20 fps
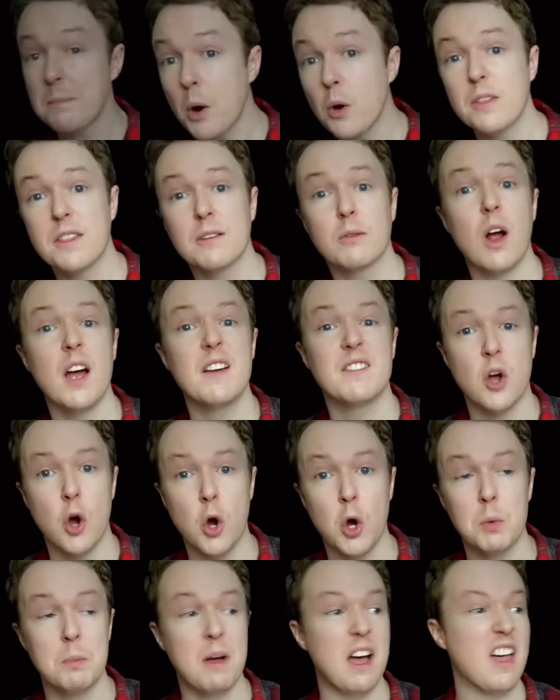both arrived
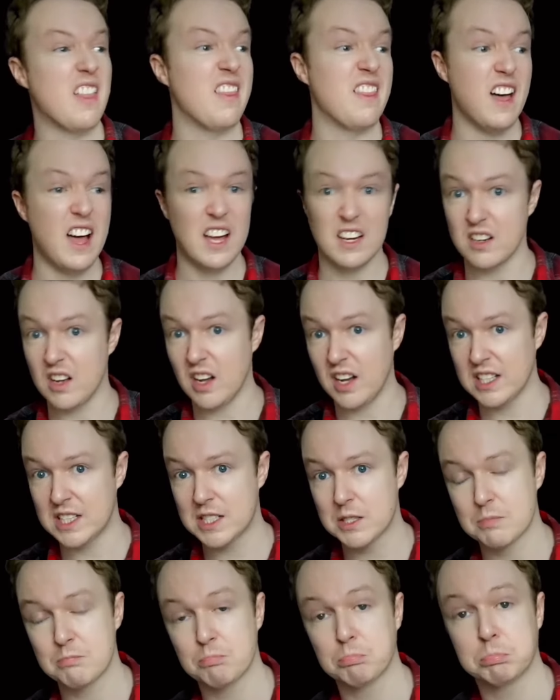home that night